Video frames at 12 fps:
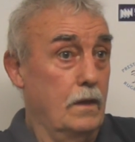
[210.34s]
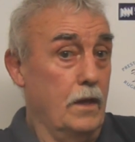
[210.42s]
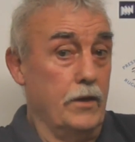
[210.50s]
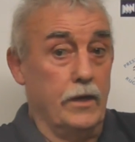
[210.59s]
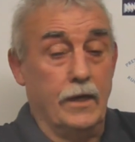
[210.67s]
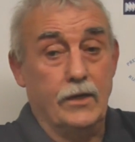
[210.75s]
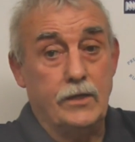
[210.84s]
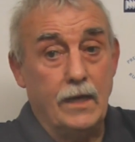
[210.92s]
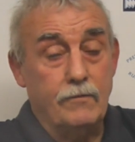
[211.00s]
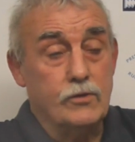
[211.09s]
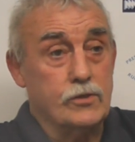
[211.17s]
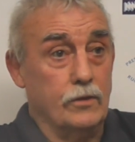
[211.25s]
And then you get
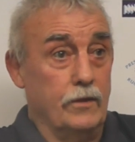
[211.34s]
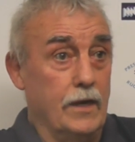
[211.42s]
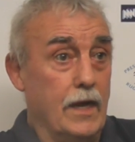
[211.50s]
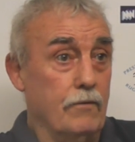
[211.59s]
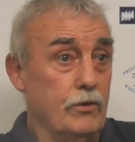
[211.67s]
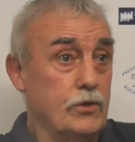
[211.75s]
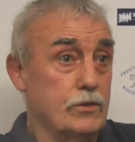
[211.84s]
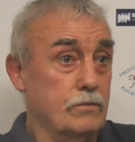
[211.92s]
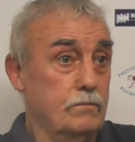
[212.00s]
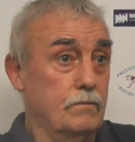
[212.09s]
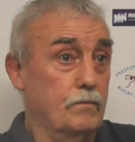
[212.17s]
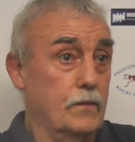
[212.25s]
Davidson, the Irish
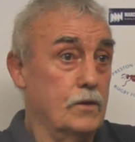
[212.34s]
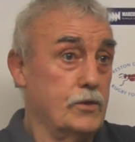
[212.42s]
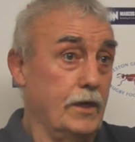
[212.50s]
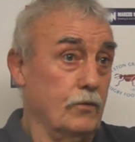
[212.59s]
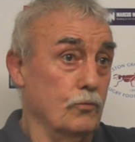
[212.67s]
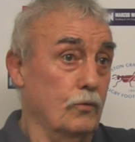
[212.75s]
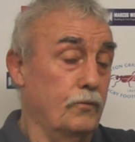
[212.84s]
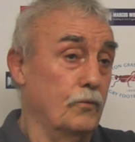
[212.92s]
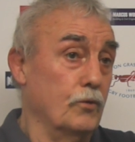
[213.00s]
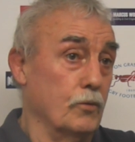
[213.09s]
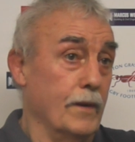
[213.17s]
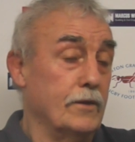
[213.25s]
second row
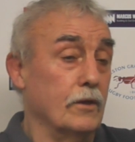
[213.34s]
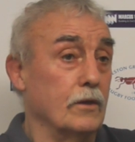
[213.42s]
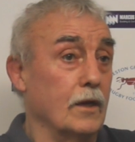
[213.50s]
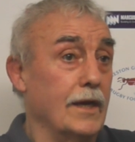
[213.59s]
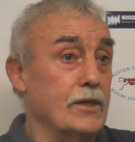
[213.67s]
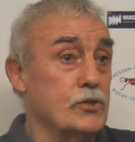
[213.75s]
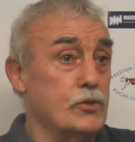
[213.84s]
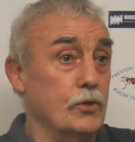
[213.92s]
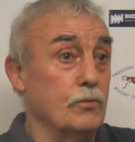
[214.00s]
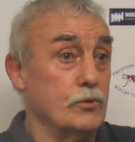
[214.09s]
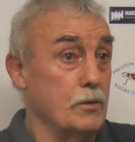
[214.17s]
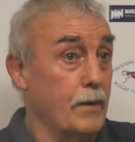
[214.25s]
forward, who went on the Lions
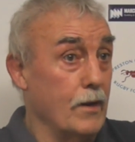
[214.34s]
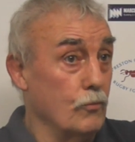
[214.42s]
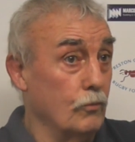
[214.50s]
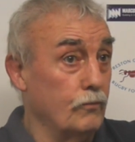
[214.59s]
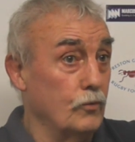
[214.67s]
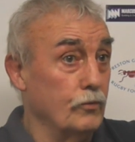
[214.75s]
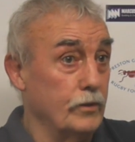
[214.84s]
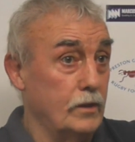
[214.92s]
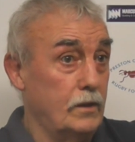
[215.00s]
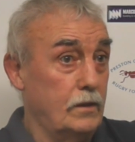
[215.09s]
tour as a back row forward.